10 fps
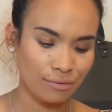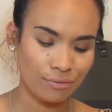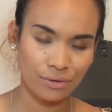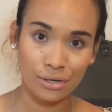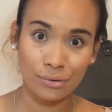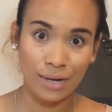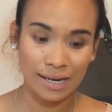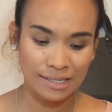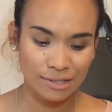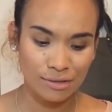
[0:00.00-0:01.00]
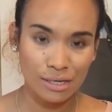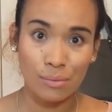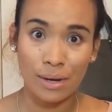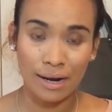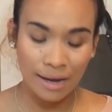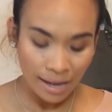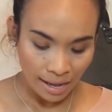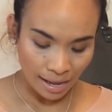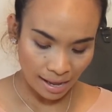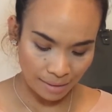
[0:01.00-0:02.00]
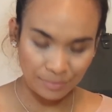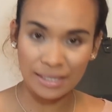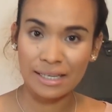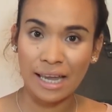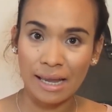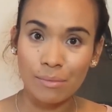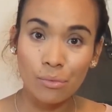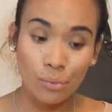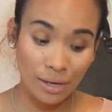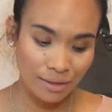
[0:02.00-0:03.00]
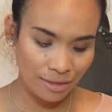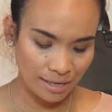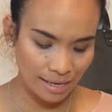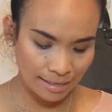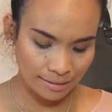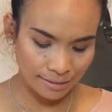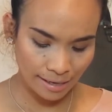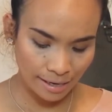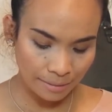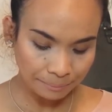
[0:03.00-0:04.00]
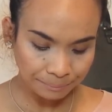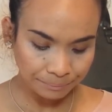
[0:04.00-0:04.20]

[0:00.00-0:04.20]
for you guys to see what um, it came with yesterday